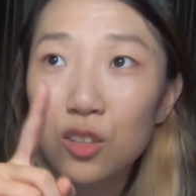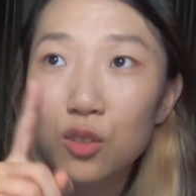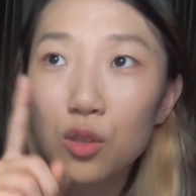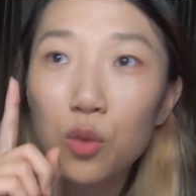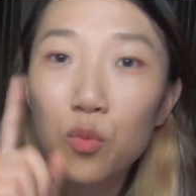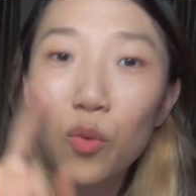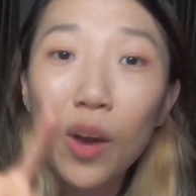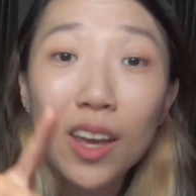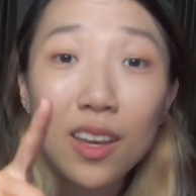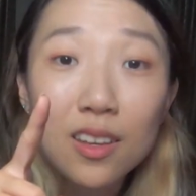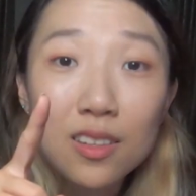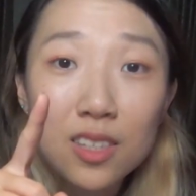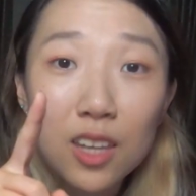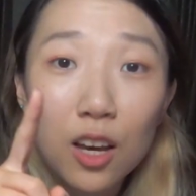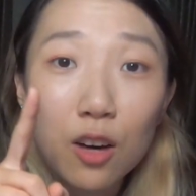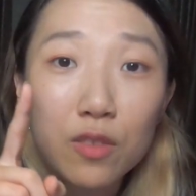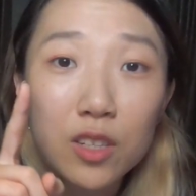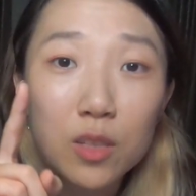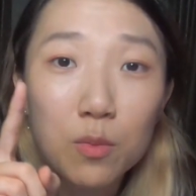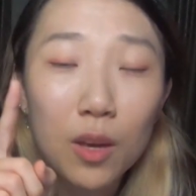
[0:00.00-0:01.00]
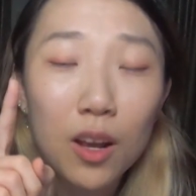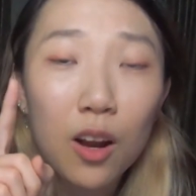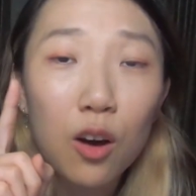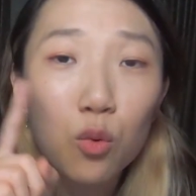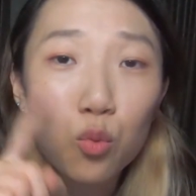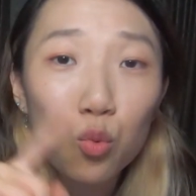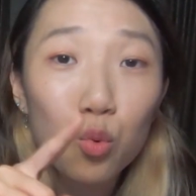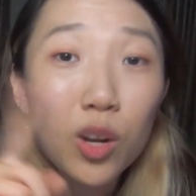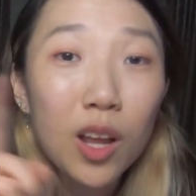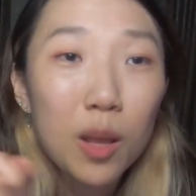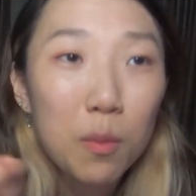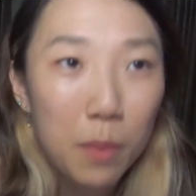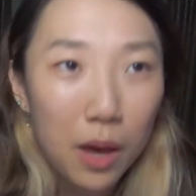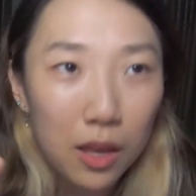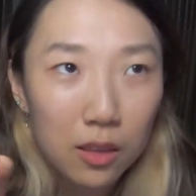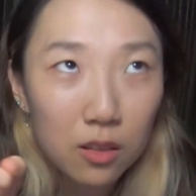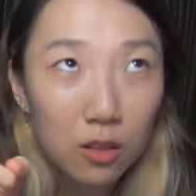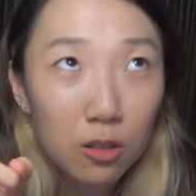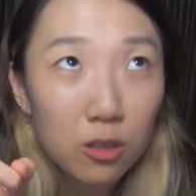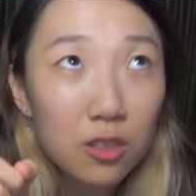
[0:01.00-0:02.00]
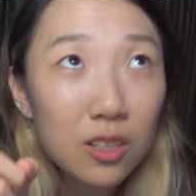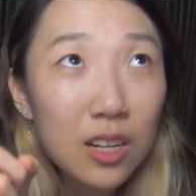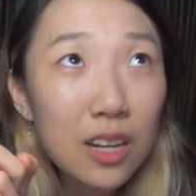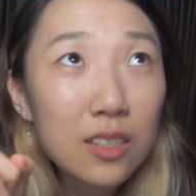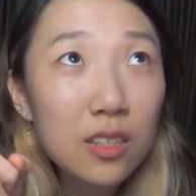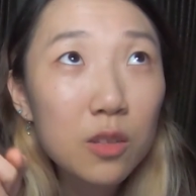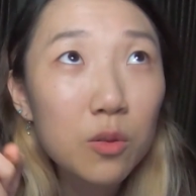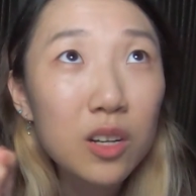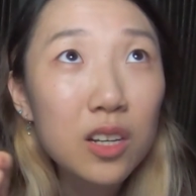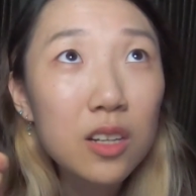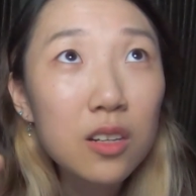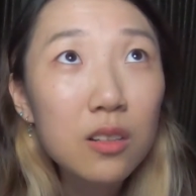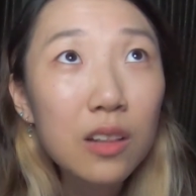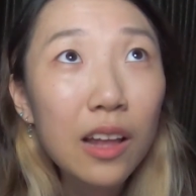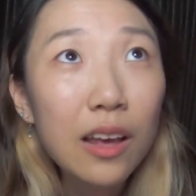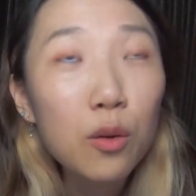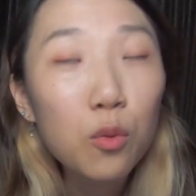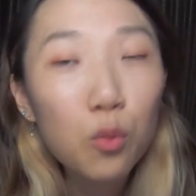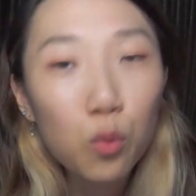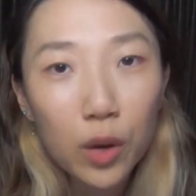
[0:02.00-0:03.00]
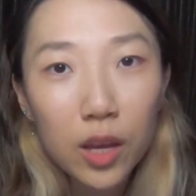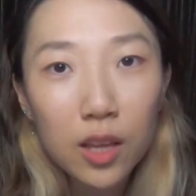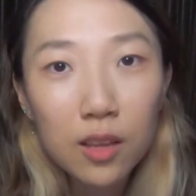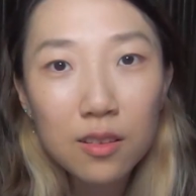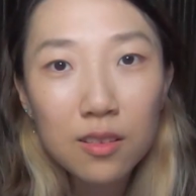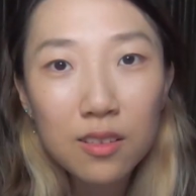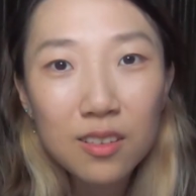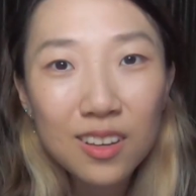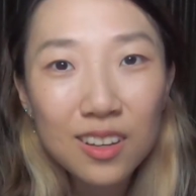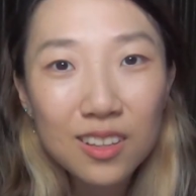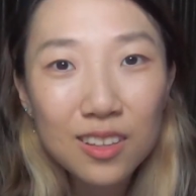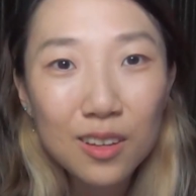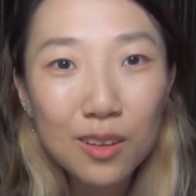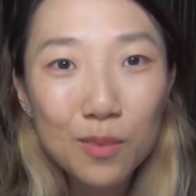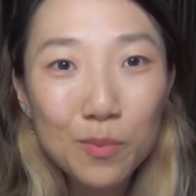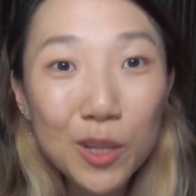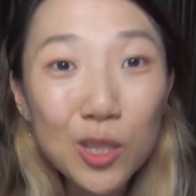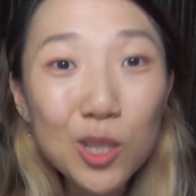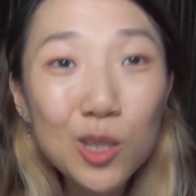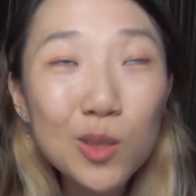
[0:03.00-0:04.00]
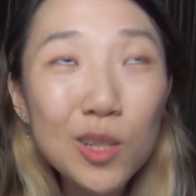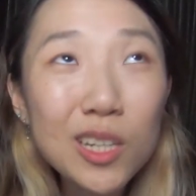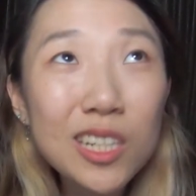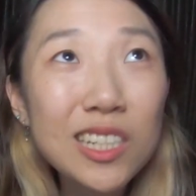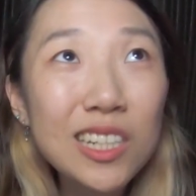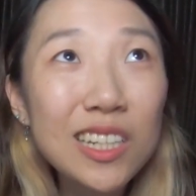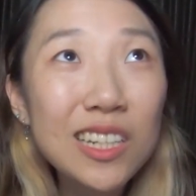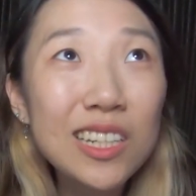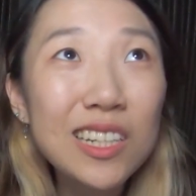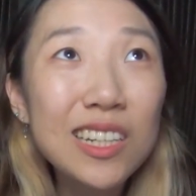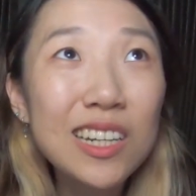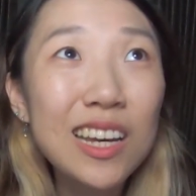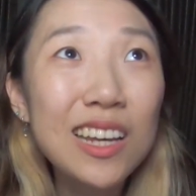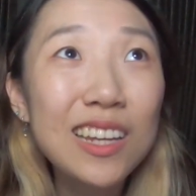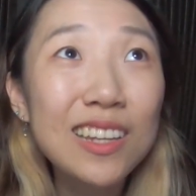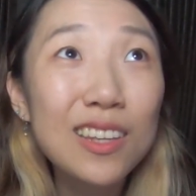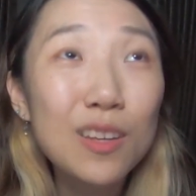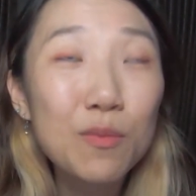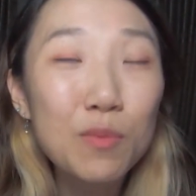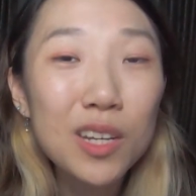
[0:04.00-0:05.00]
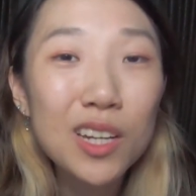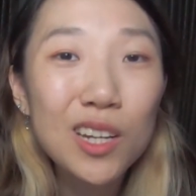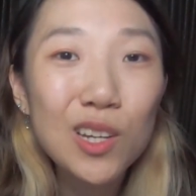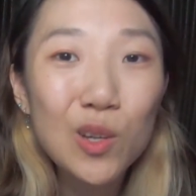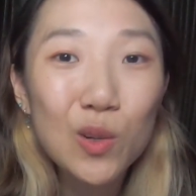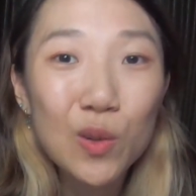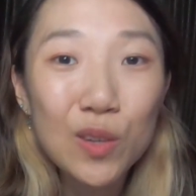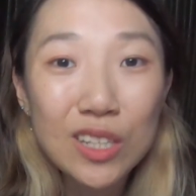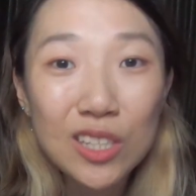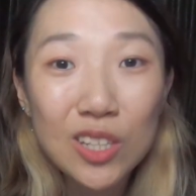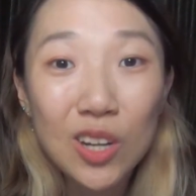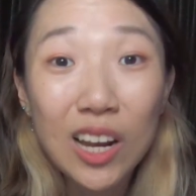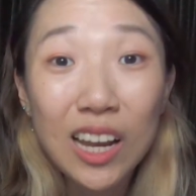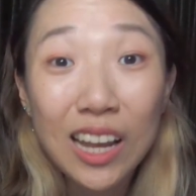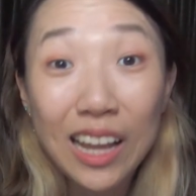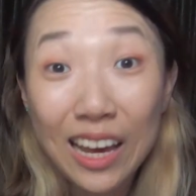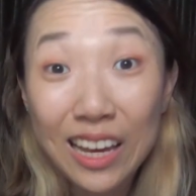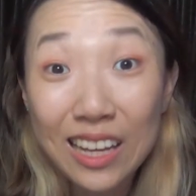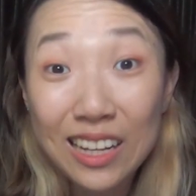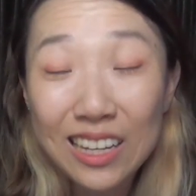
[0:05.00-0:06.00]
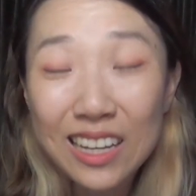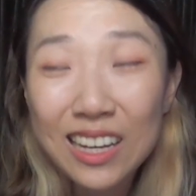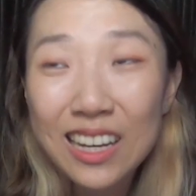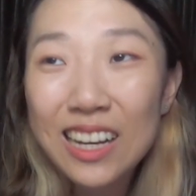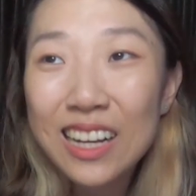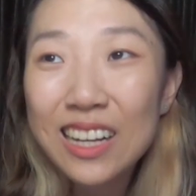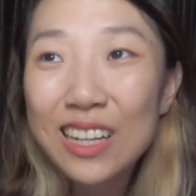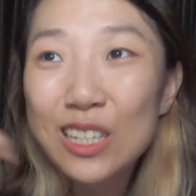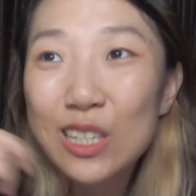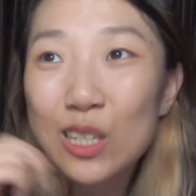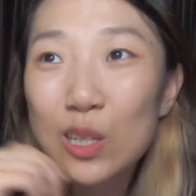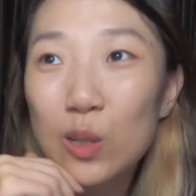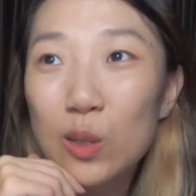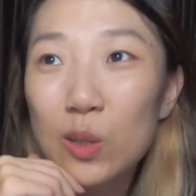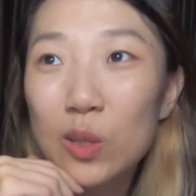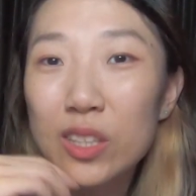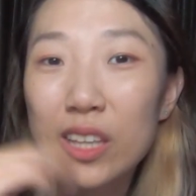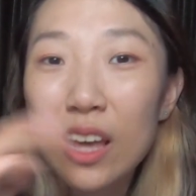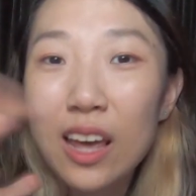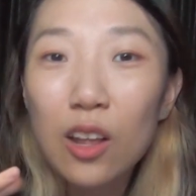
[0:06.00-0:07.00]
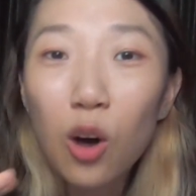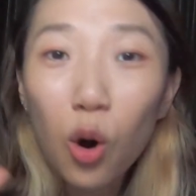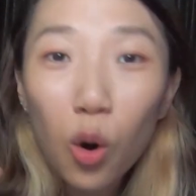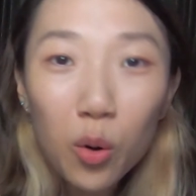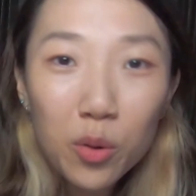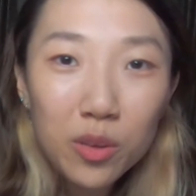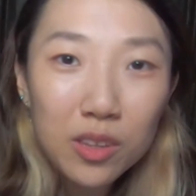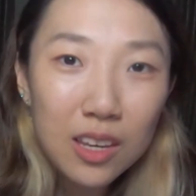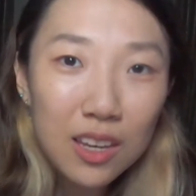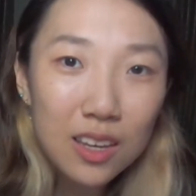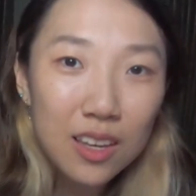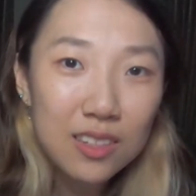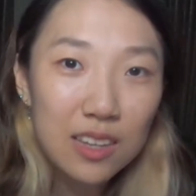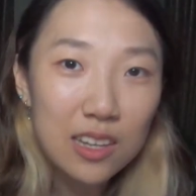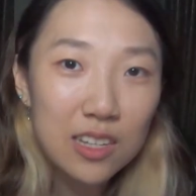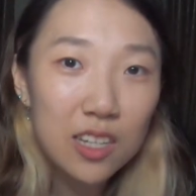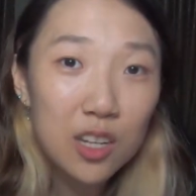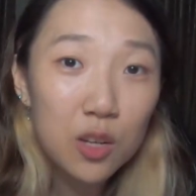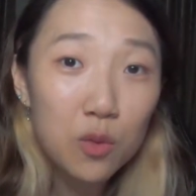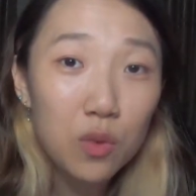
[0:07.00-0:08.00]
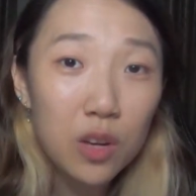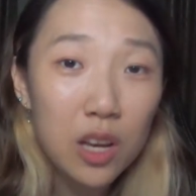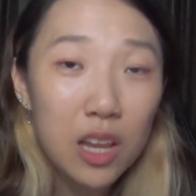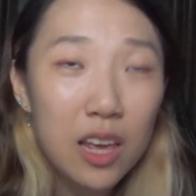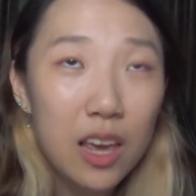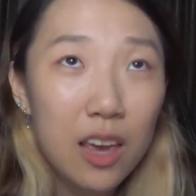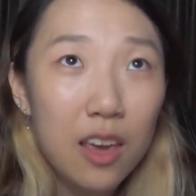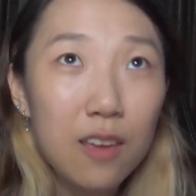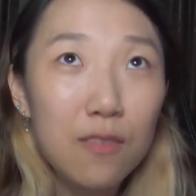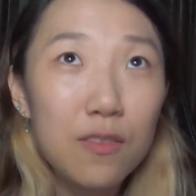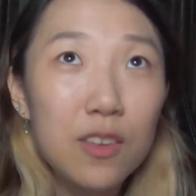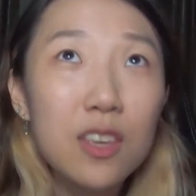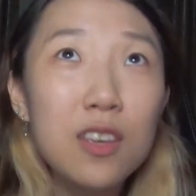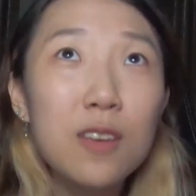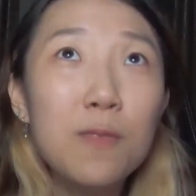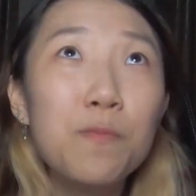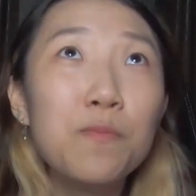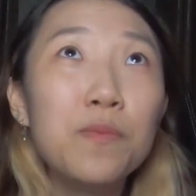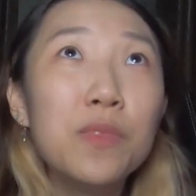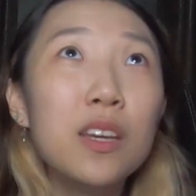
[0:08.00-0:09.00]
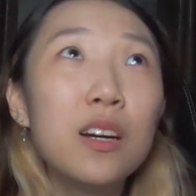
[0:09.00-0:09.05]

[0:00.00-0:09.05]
So the rack itself is made out of wood and metal, so that's already like weight. The matrix feature and the PDU is not light, so that whole thing is actually really heavy.